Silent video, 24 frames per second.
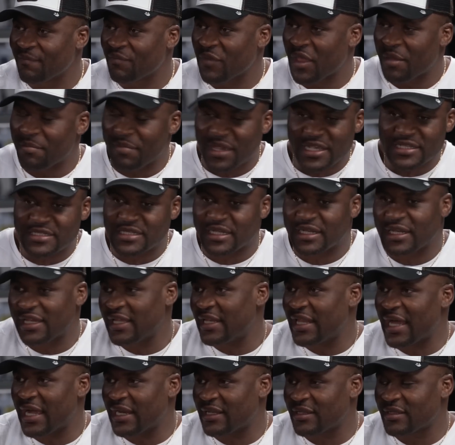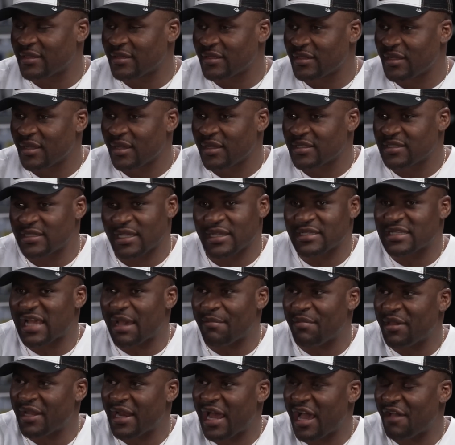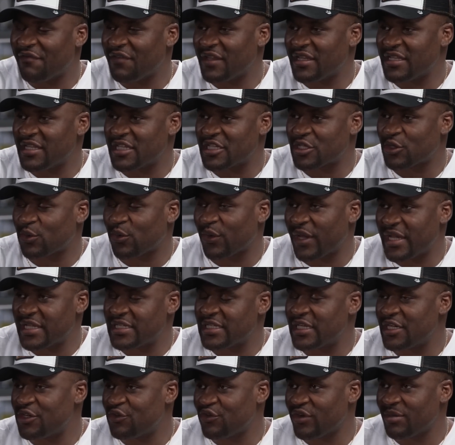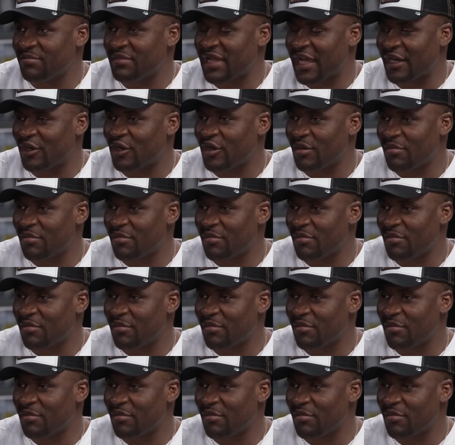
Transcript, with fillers: Yeah. Basically that since I've been having this crazy dream that mm-hmm.